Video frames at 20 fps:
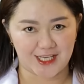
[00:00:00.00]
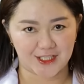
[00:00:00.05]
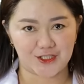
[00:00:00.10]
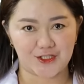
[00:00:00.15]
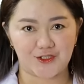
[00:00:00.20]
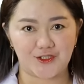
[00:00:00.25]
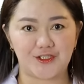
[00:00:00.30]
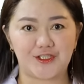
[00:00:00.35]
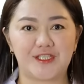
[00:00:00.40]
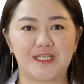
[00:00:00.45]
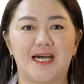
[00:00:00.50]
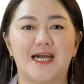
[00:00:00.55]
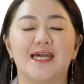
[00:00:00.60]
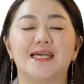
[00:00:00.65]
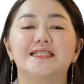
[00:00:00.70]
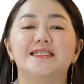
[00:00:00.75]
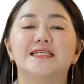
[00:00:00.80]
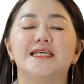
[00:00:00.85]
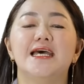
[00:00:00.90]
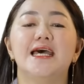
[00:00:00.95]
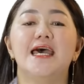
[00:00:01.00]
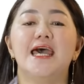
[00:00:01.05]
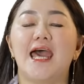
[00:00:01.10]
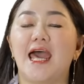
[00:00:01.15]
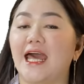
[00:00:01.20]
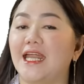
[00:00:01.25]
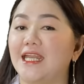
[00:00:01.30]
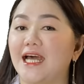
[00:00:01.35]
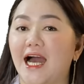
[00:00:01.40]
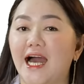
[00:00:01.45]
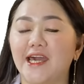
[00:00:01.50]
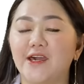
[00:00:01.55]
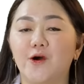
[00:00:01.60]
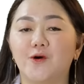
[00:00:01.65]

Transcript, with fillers: exercise. And I